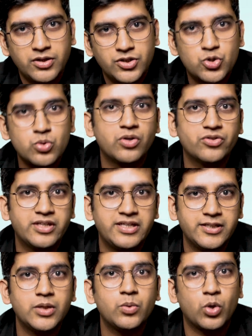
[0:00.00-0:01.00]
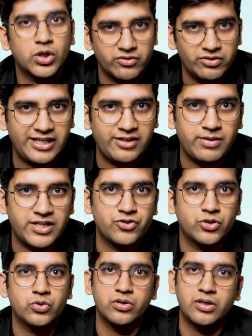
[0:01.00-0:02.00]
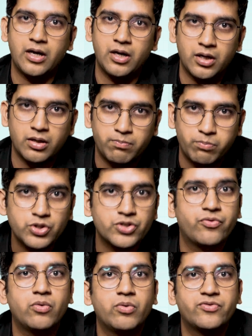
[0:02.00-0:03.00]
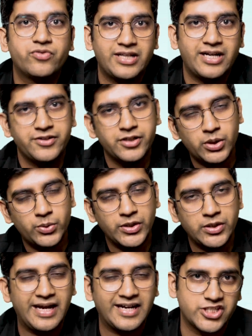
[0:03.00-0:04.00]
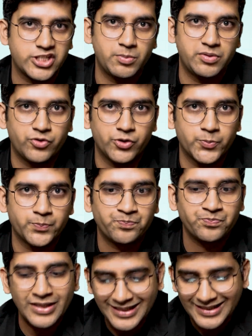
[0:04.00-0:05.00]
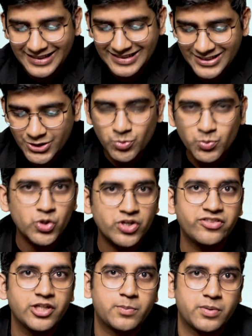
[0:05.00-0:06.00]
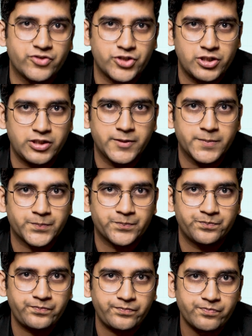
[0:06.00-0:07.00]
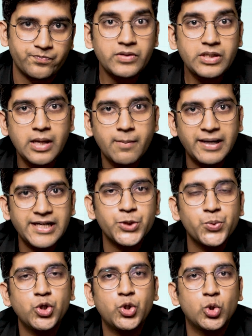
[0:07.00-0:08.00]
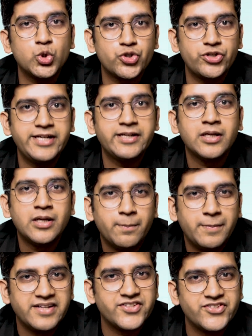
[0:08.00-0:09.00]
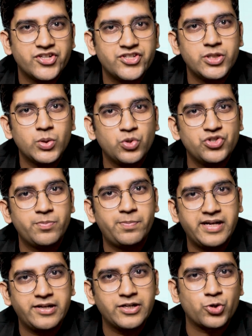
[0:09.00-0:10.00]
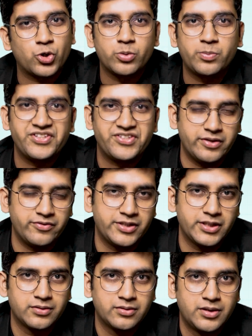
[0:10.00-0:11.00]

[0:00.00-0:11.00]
Throughout the year, whatever live batch you're going to put forward for that year, it will be accessible for you. Let's assume you're in third professional year, but you want to also read medicine, surgery, OG, pediatrics, orthopedics and everything.